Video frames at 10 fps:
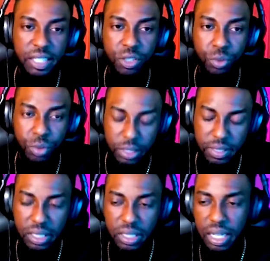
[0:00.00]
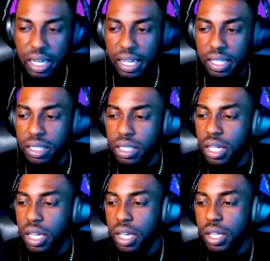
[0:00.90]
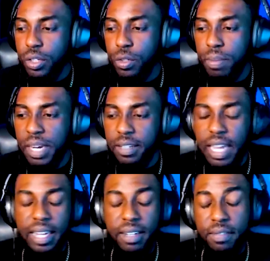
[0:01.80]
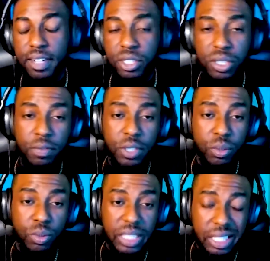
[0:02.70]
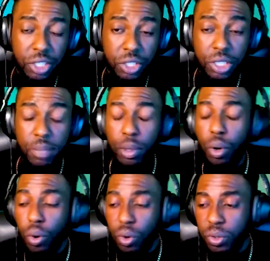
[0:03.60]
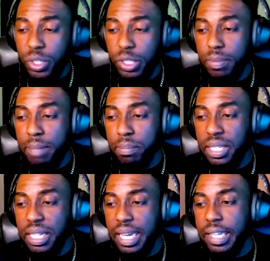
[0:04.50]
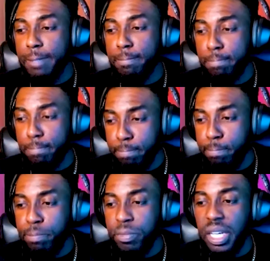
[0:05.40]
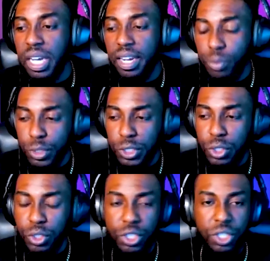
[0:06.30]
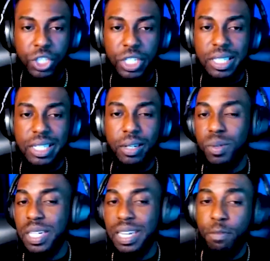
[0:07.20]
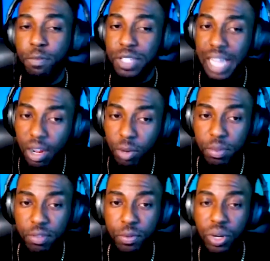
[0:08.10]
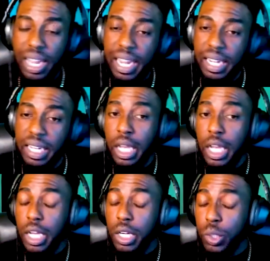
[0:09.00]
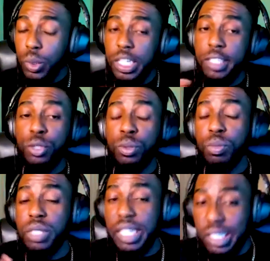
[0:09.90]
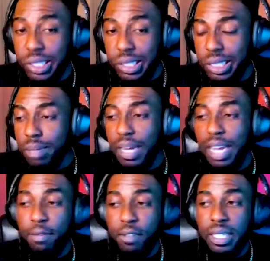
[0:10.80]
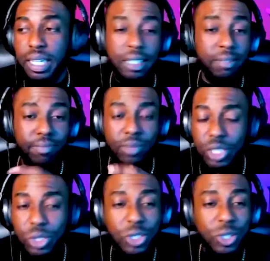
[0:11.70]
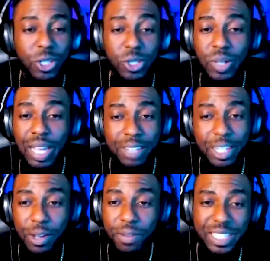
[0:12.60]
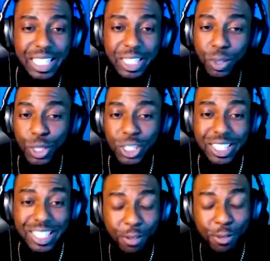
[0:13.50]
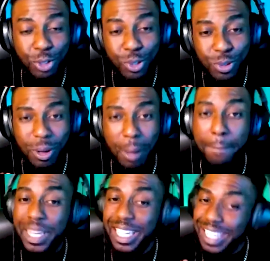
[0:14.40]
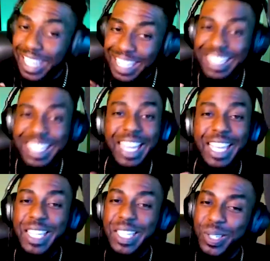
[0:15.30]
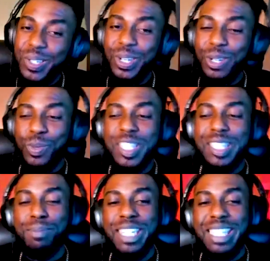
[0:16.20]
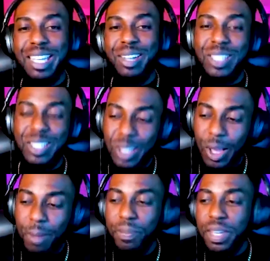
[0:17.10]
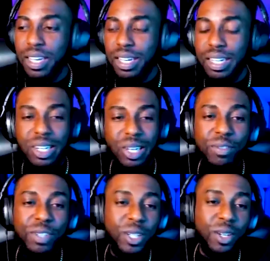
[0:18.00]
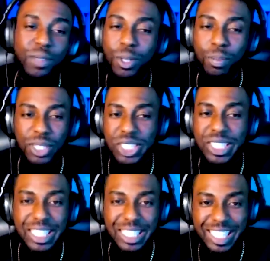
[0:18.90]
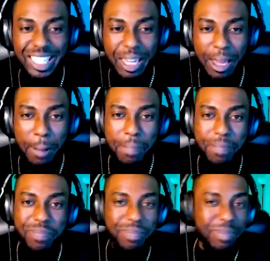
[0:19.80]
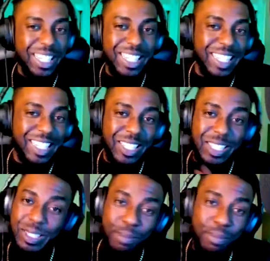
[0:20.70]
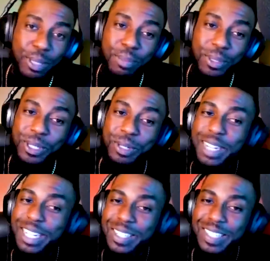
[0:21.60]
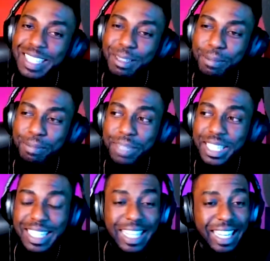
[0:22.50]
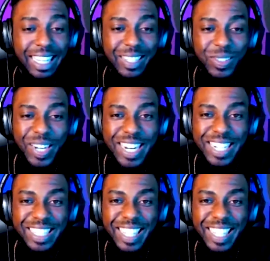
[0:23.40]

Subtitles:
driven, and you might either find yourself in a relationship, or you might be like, I want to just chase career for now before I look into relationship. I feel like you should also have that conversation with yourself too, because you don't want to miss out some lovey-dovey opportunity, because there's just some people you might not meet again, right?